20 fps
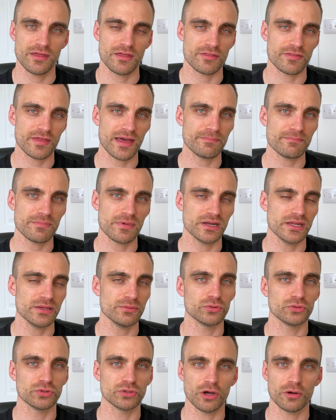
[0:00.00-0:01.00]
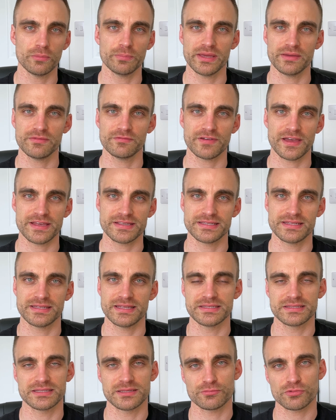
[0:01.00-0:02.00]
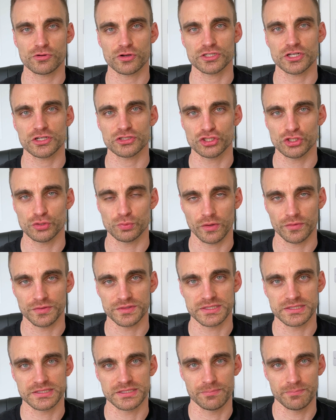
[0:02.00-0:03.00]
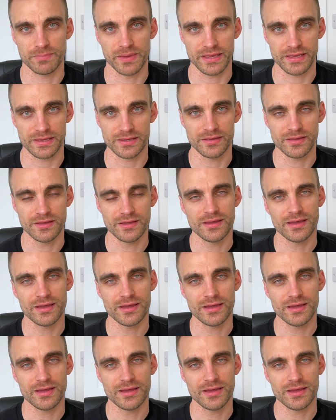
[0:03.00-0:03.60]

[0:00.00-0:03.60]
that money will not be invested into the product you want it to be.